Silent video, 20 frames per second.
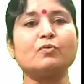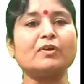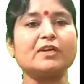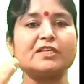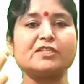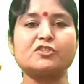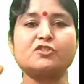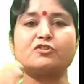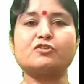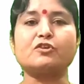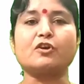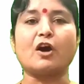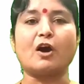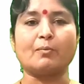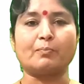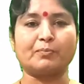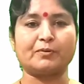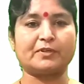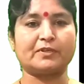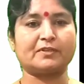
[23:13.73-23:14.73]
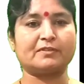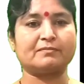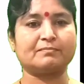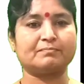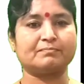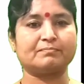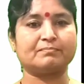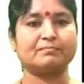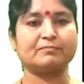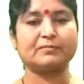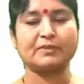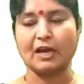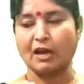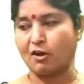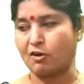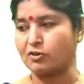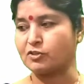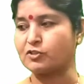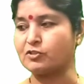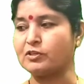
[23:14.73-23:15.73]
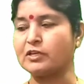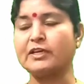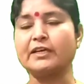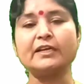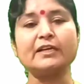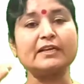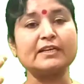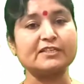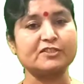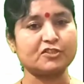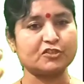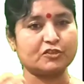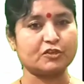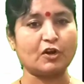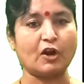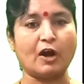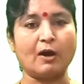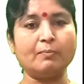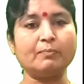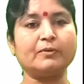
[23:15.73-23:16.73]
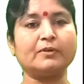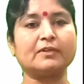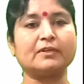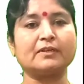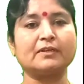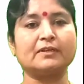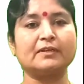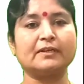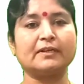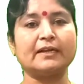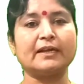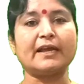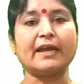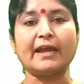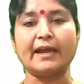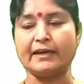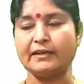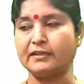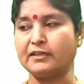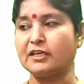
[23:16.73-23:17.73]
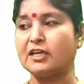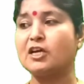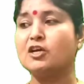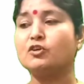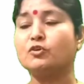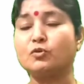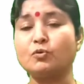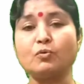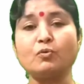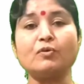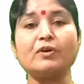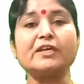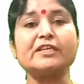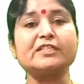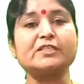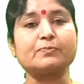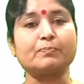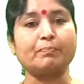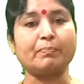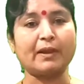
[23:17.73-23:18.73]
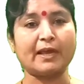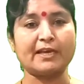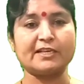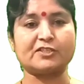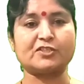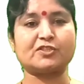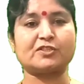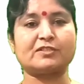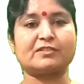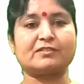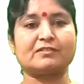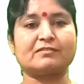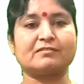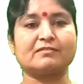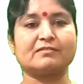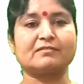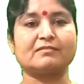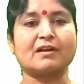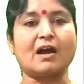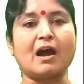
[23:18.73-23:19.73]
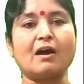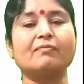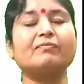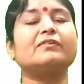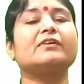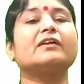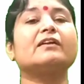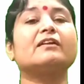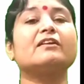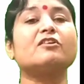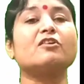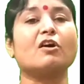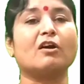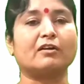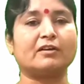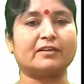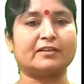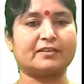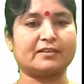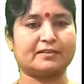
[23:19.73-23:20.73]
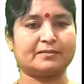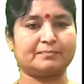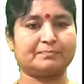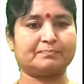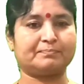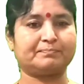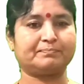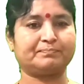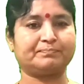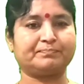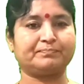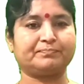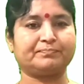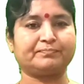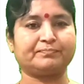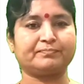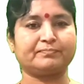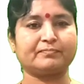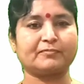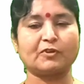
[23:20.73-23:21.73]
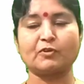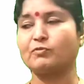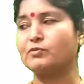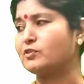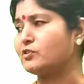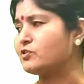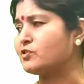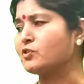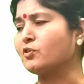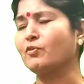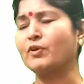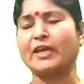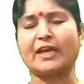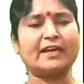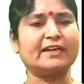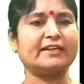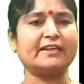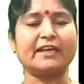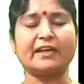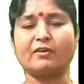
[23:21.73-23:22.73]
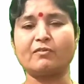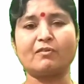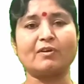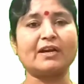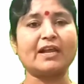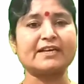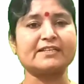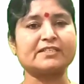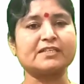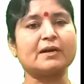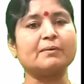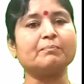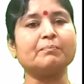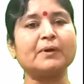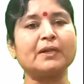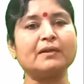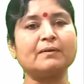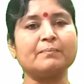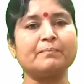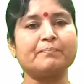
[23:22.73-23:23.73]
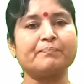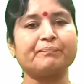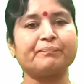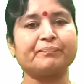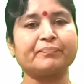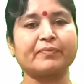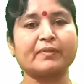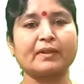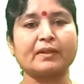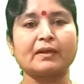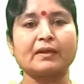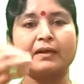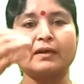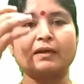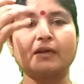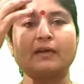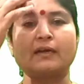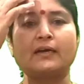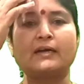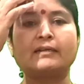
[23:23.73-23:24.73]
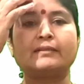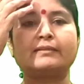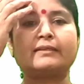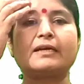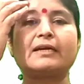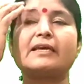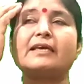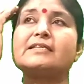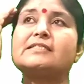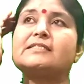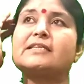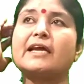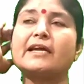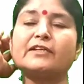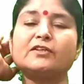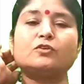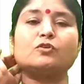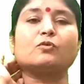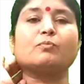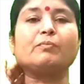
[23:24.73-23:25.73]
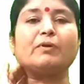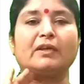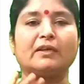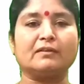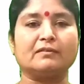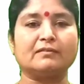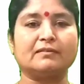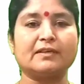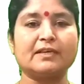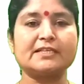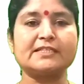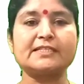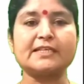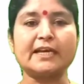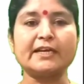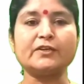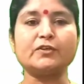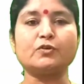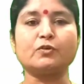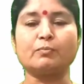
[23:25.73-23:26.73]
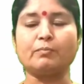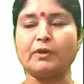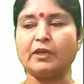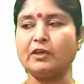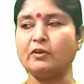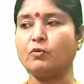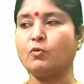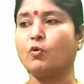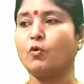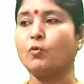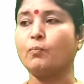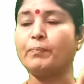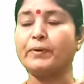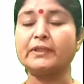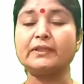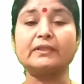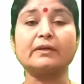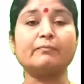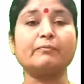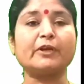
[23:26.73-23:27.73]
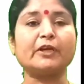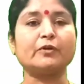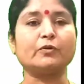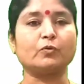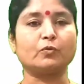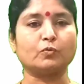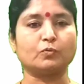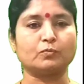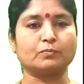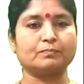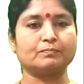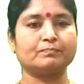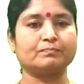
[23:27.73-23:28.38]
is dropped. The auxiliary is dropped and to is placed after not. So we can take one example. He said to me, open the window.